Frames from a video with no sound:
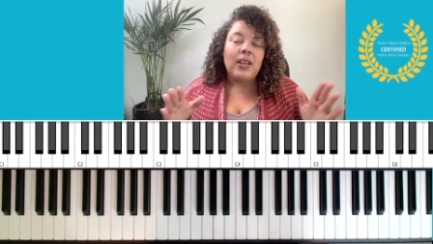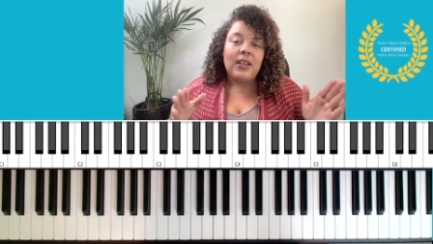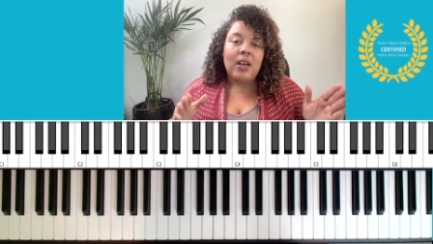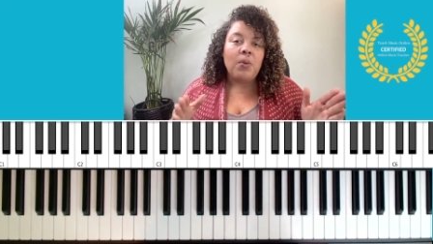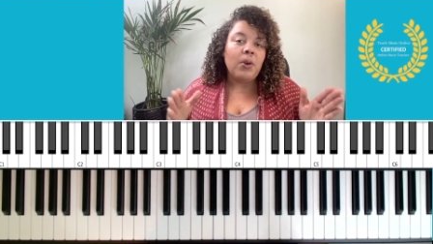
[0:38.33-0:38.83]

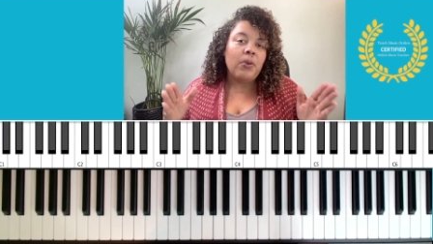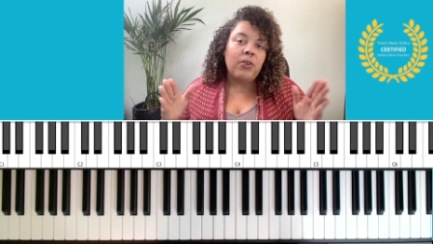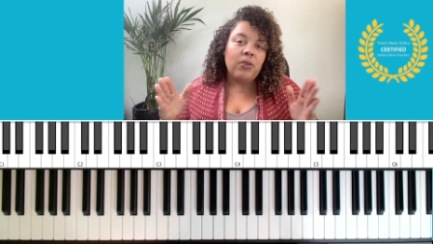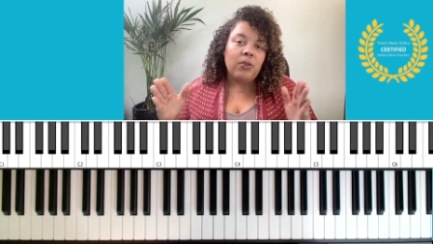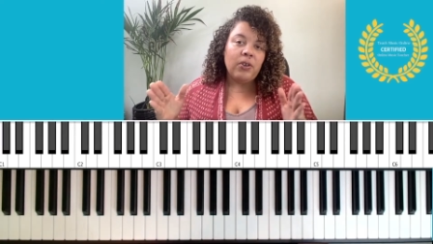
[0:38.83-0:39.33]
Now we're going
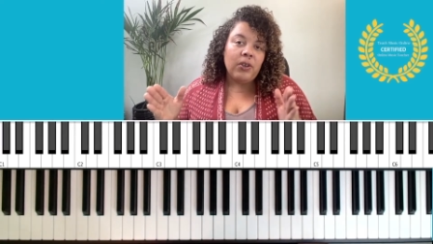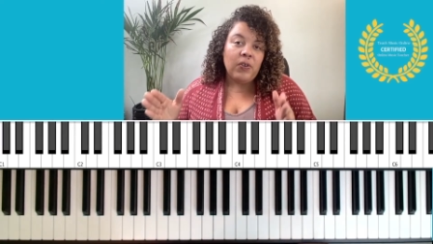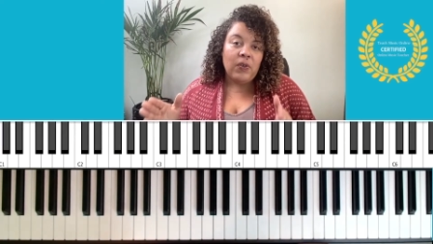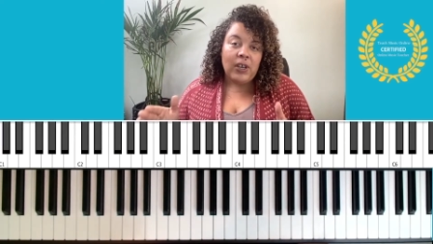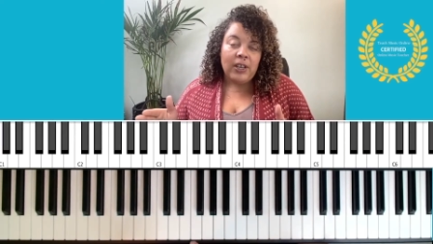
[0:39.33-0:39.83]
to learn the
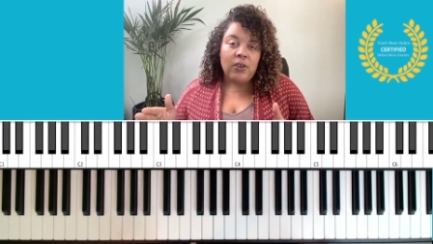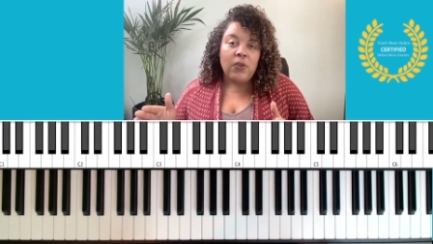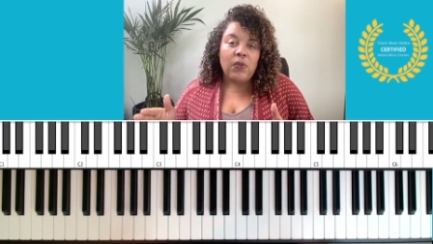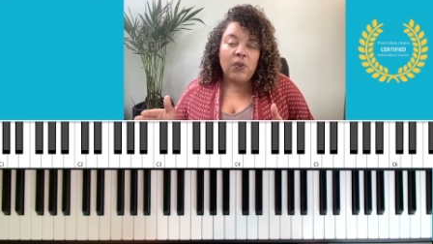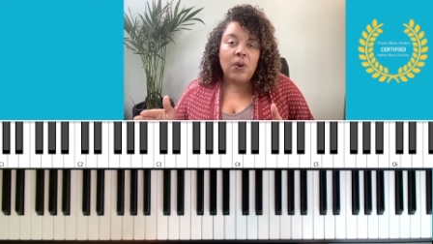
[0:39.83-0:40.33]
final
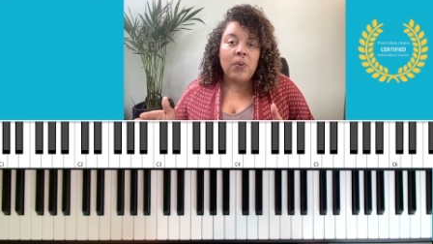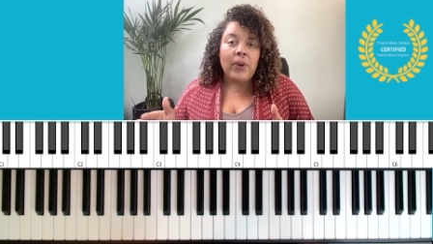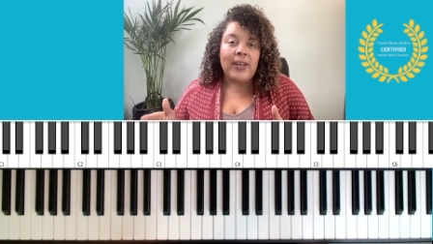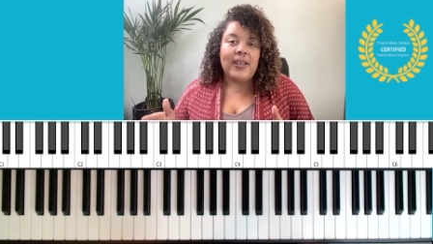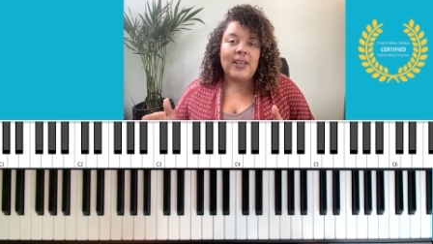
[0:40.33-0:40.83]
four
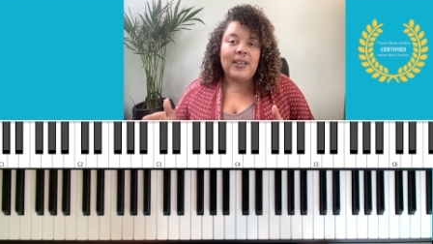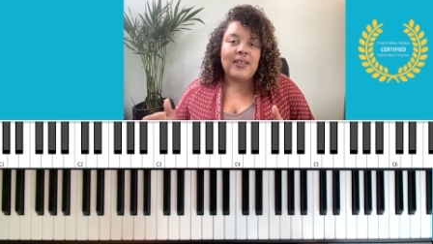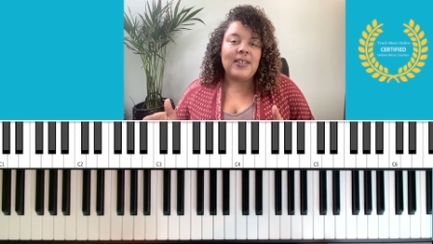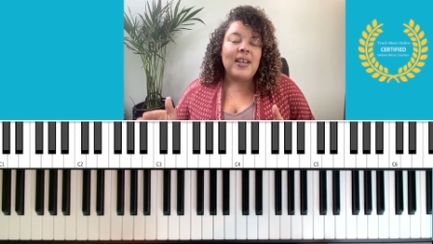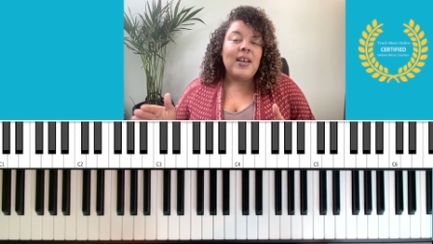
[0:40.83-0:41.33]
white keys